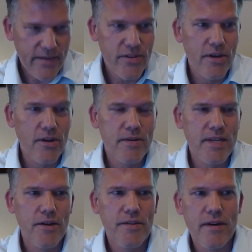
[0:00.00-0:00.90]
even though
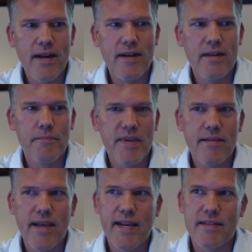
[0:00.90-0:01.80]
they're not going to
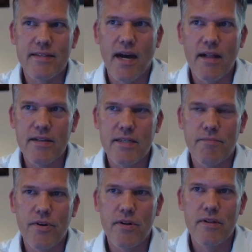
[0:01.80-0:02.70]
be like as
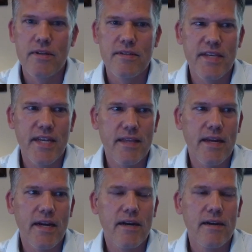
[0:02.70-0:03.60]
knowledgeable sitting
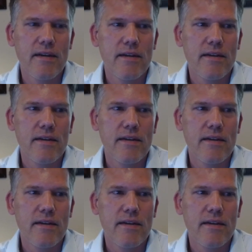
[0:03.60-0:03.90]
there